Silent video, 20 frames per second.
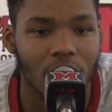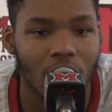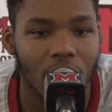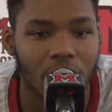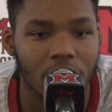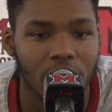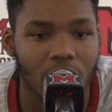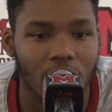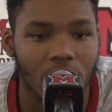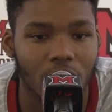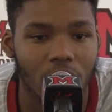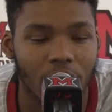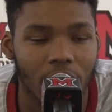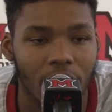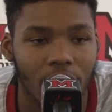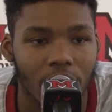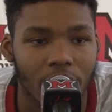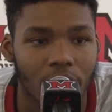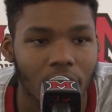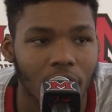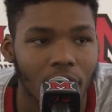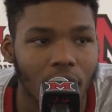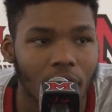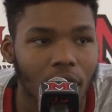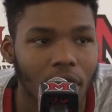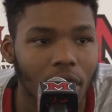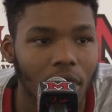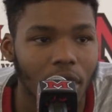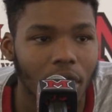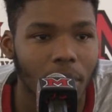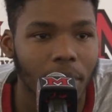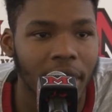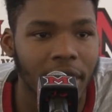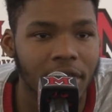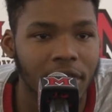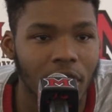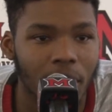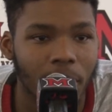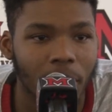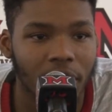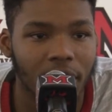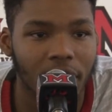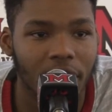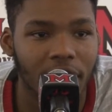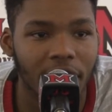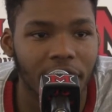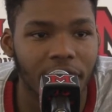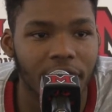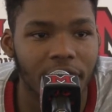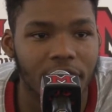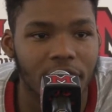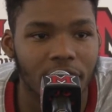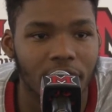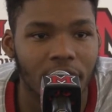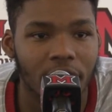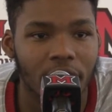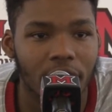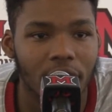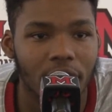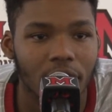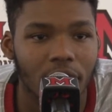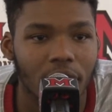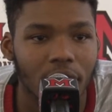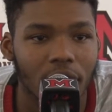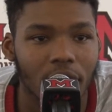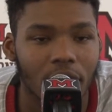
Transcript: Also, uh, matching up on the defensive end